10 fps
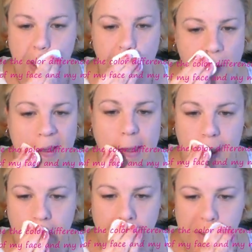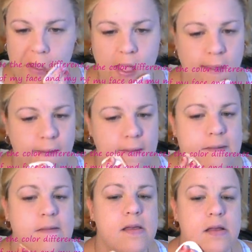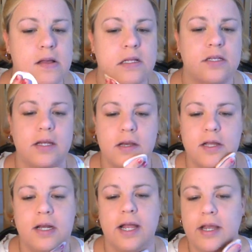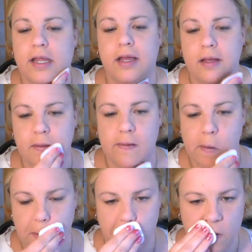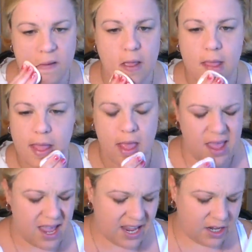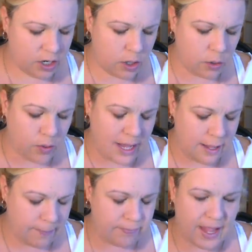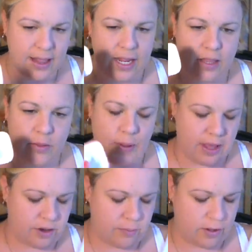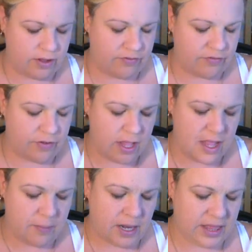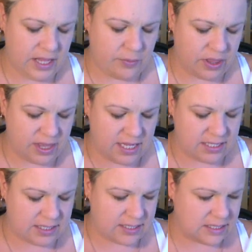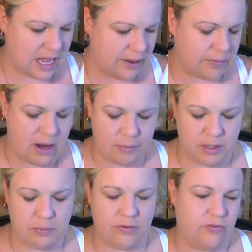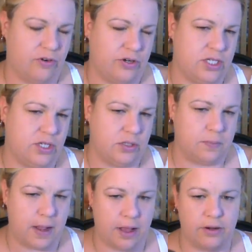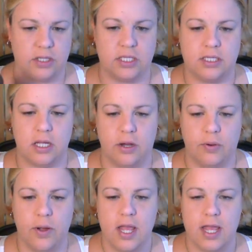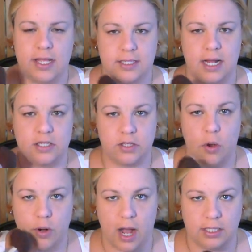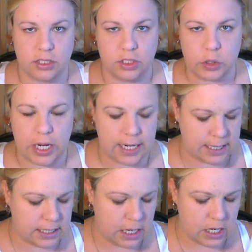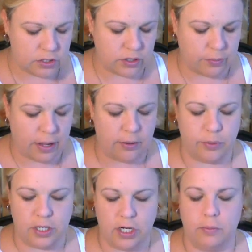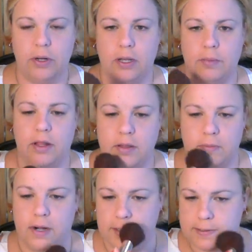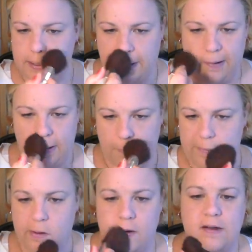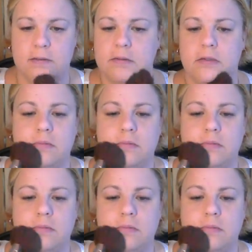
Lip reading: Okay. So you get a good idea. And you know, I like the powder puff, but I think with this, I would probably prefer to use a powder just so it's not so concentrated. So I probably would, you know, put a little bit on the brush and, you know,